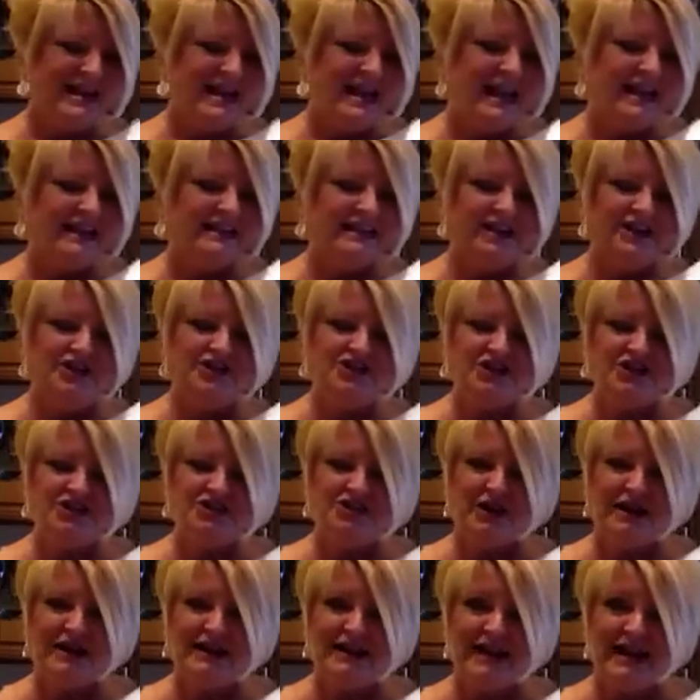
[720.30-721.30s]
And I usually
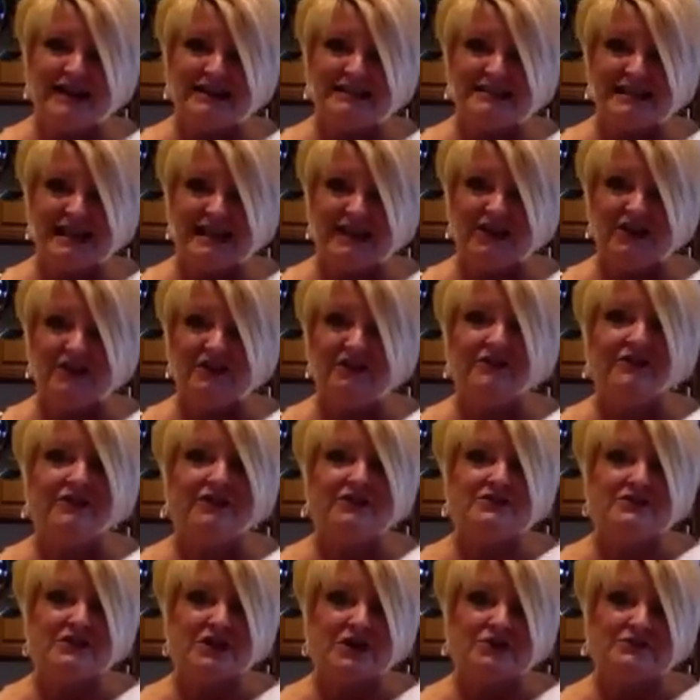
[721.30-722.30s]
try to ask that on the
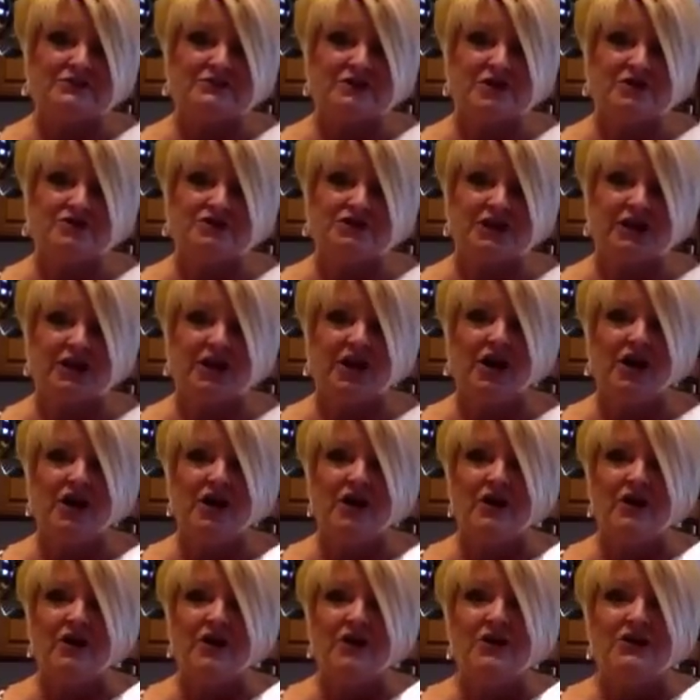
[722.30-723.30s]
first host coaching
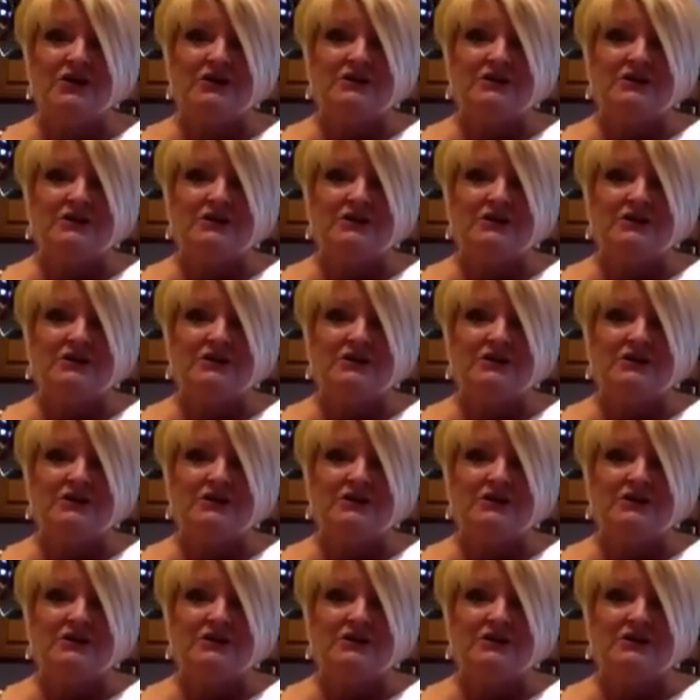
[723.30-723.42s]
call.